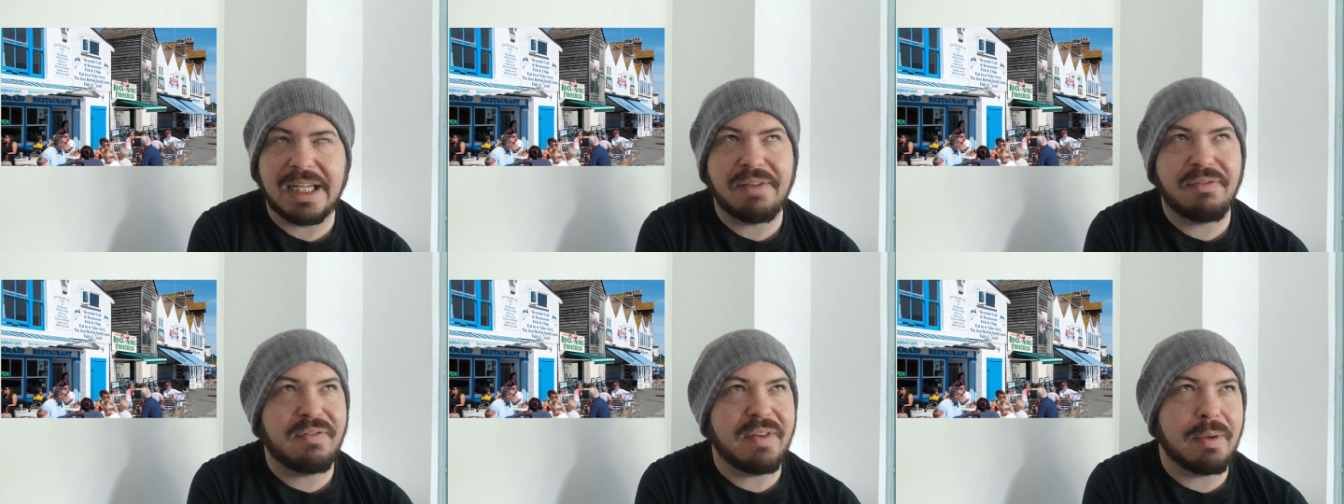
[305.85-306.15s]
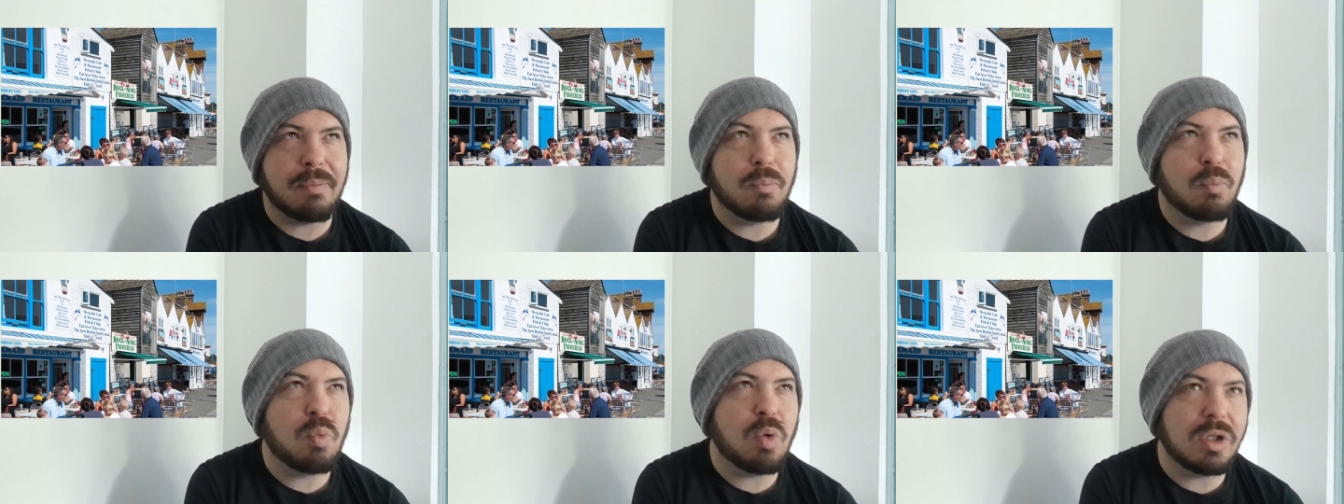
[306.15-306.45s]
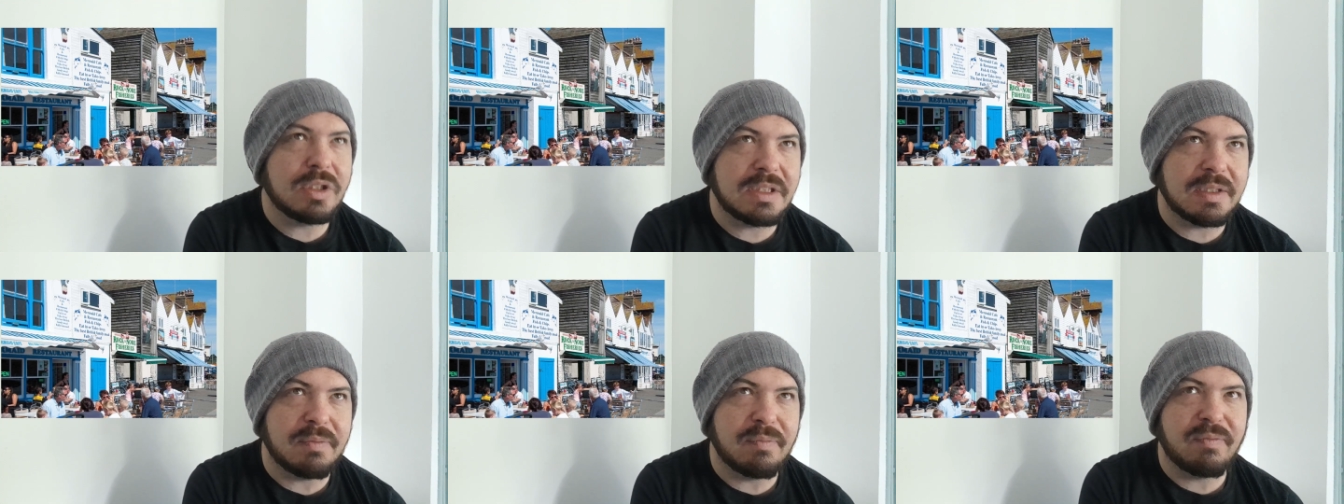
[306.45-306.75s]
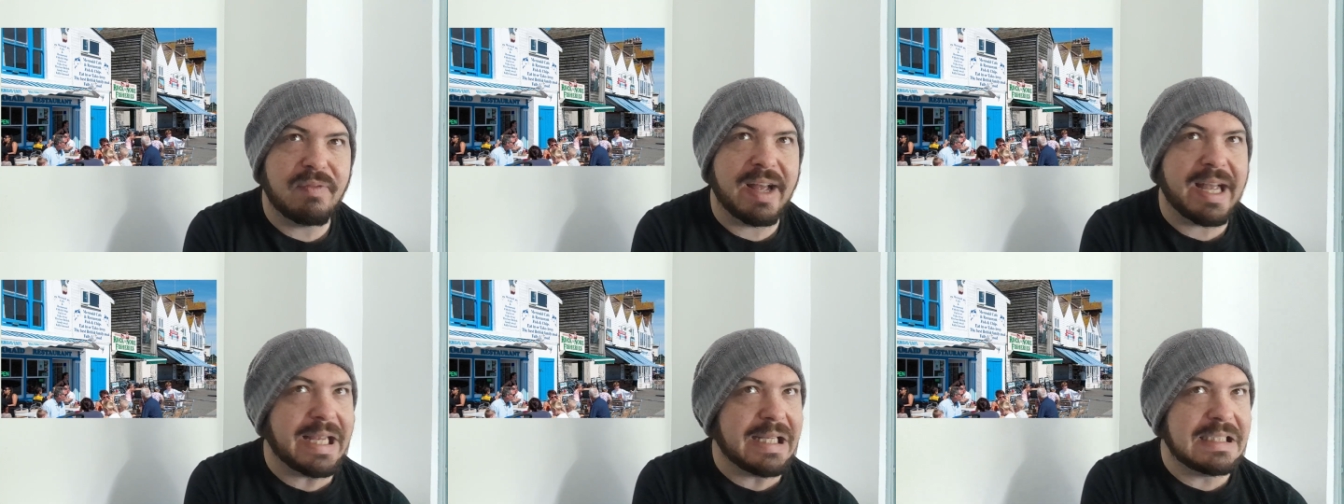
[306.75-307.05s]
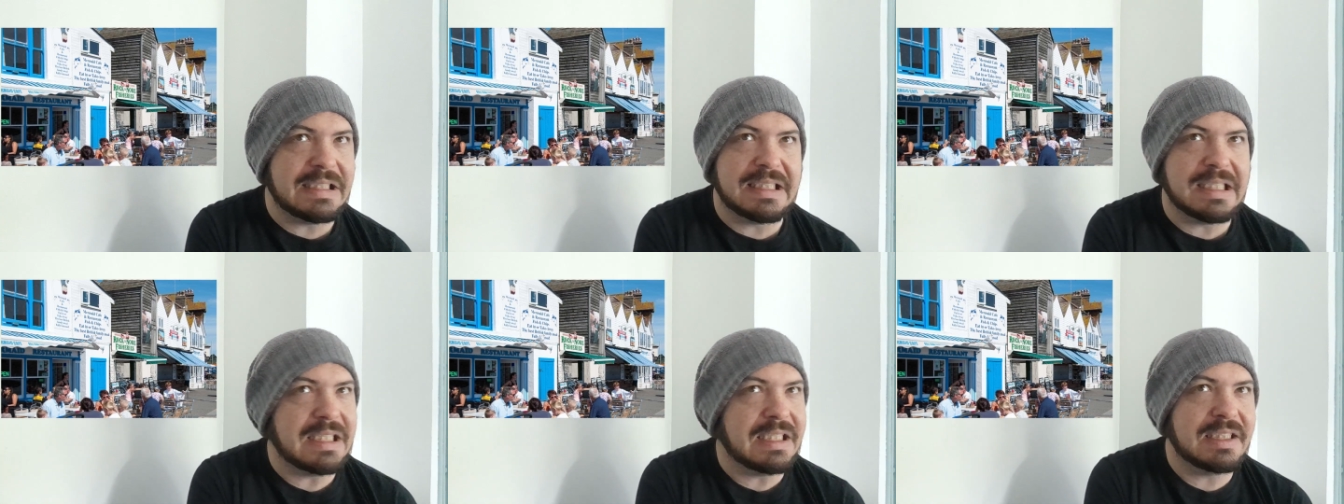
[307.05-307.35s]
If it wasn't for
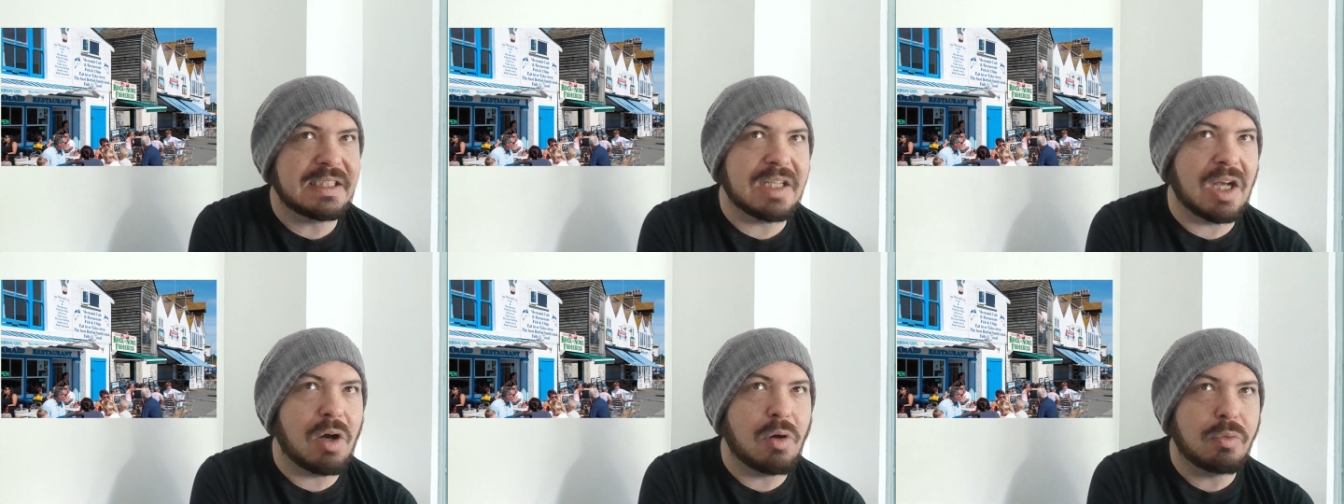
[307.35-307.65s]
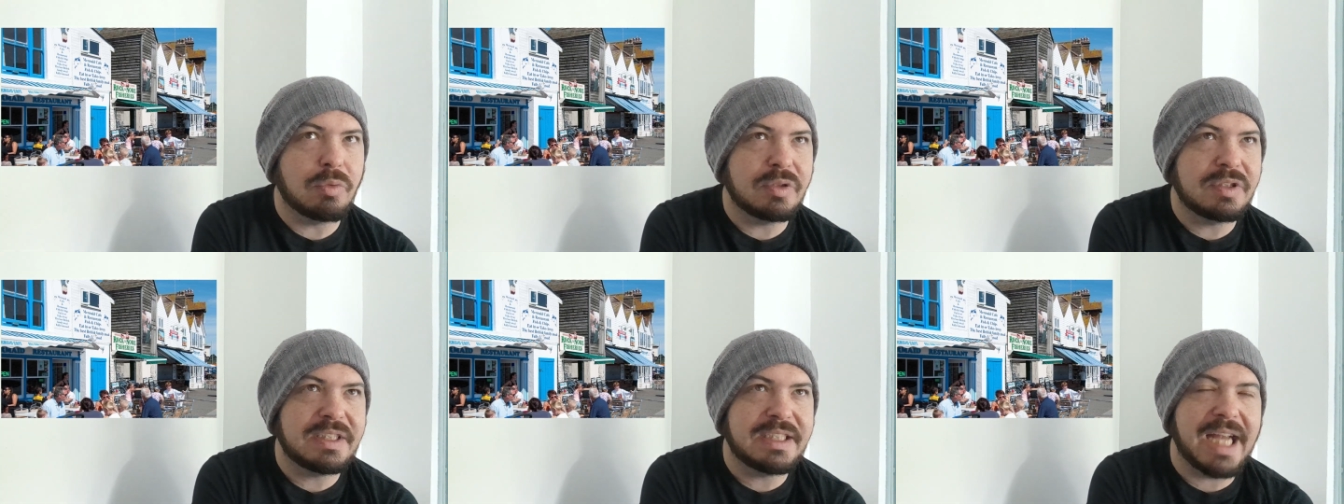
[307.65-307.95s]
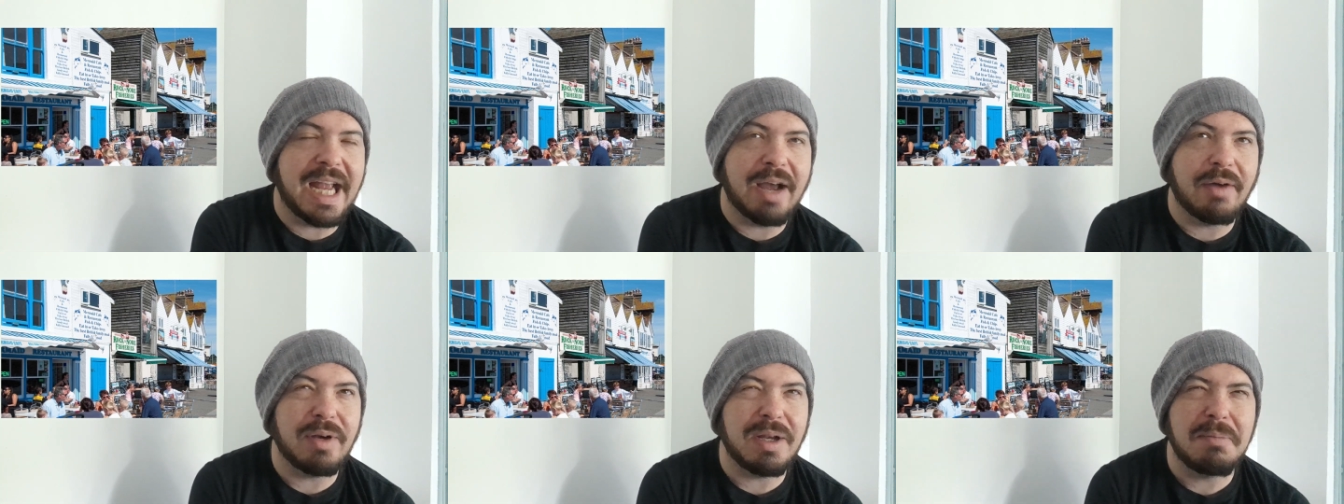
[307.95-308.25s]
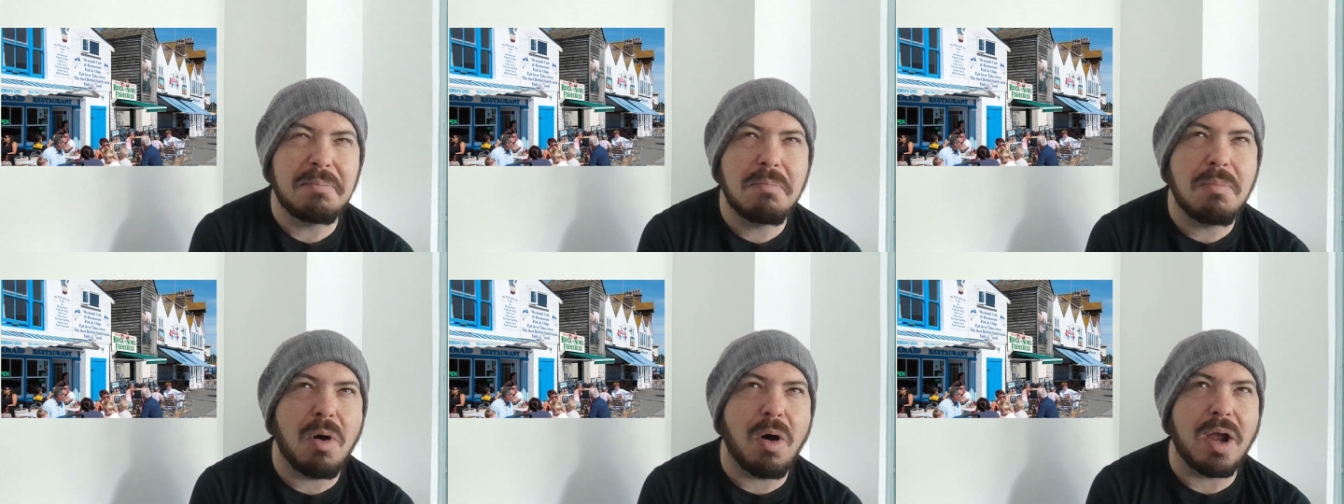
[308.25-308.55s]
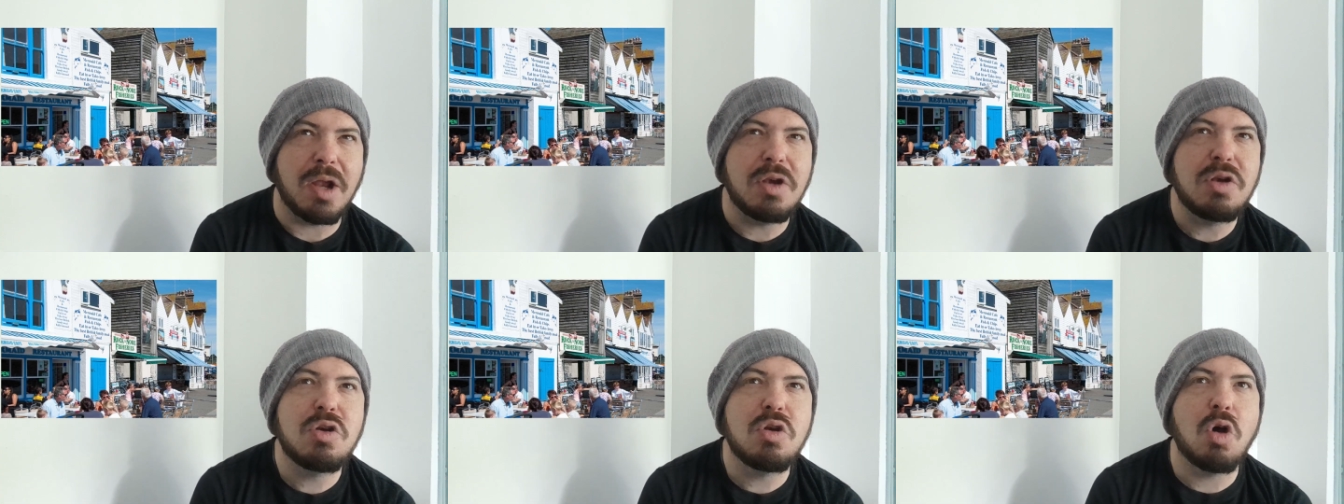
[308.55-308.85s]
Hastings Old Town, it
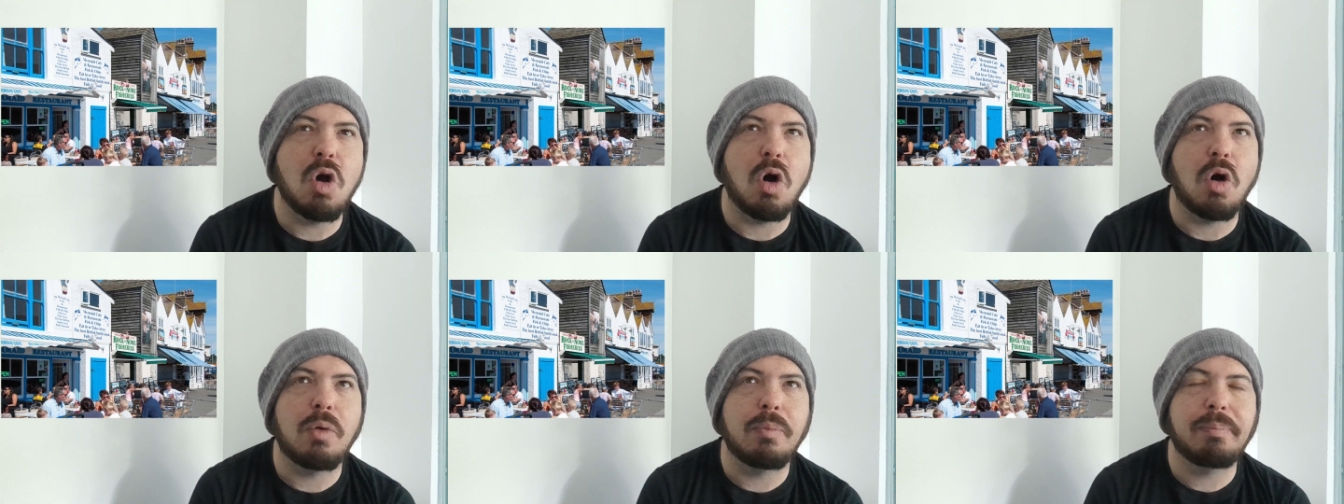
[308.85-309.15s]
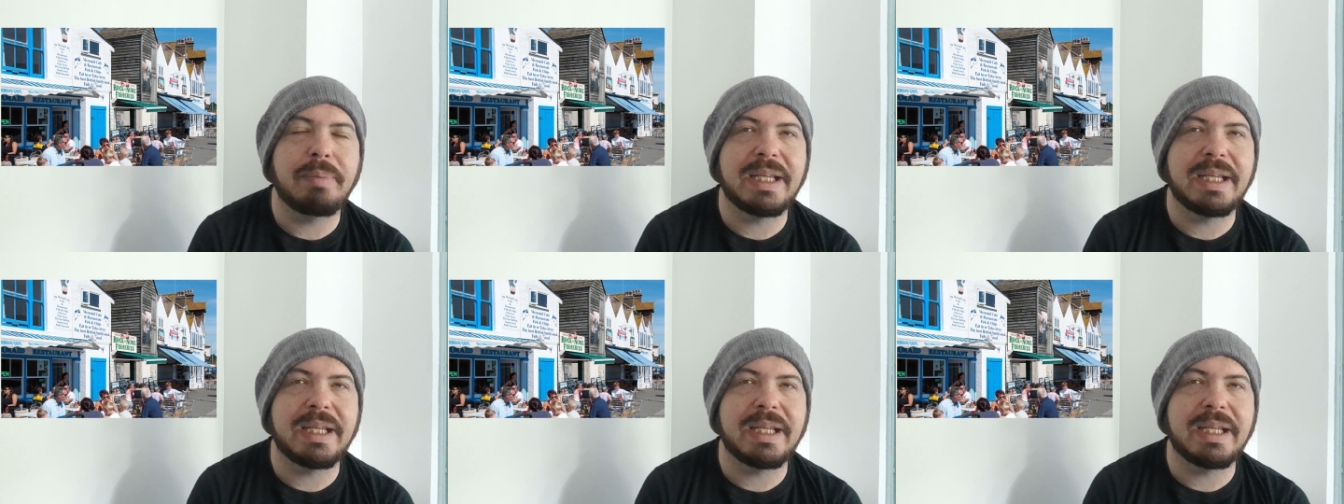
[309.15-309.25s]
might not,